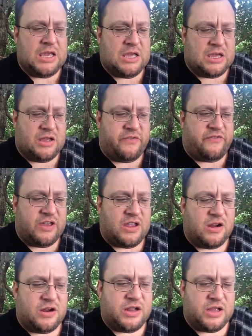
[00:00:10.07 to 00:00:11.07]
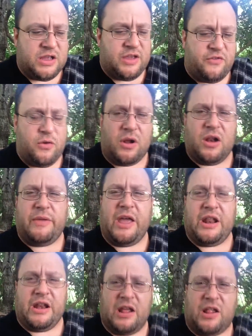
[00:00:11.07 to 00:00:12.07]
I figured if you were going to be
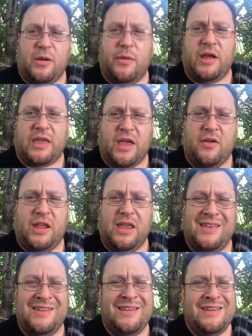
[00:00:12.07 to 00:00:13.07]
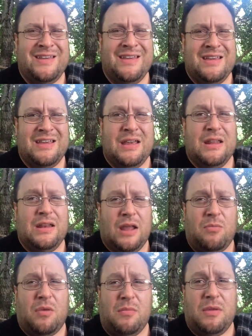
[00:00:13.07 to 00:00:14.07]
heading to Clermont County, now
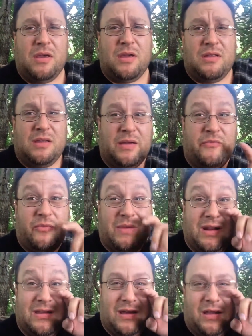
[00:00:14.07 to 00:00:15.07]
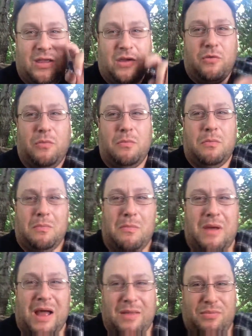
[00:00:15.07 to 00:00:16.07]
might be a good time for me to tell you
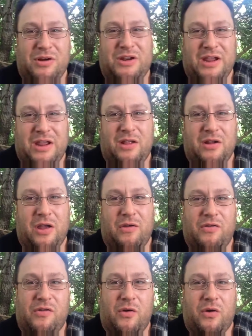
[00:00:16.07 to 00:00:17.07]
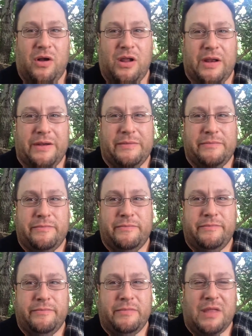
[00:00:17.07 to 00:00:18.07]
my particular ghost story, and
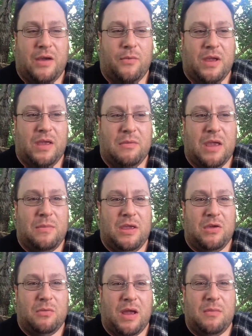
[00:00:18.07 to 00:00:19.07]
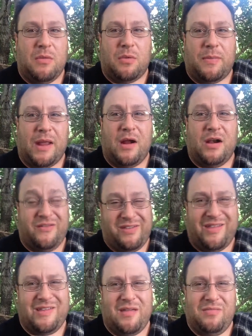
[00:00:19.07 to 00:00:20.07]
that way maybe you might be prepared if the
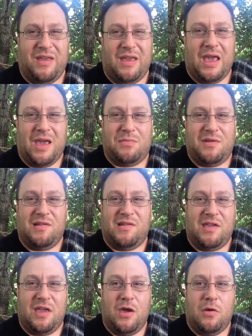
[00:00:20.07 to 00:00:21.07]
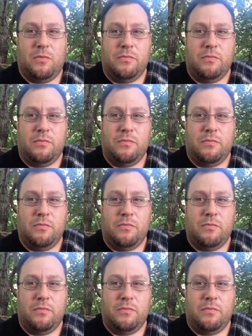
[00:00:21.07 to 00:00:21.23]
same thing happens to you.